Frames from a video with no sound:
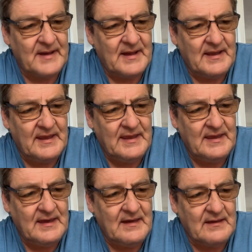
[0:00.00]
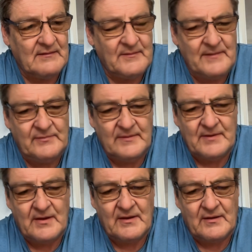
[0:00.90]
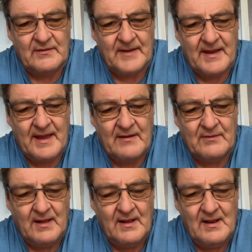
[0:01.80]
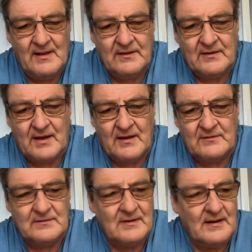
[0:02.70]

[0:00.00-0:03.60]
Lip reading: But I can remember him going on about how, you know,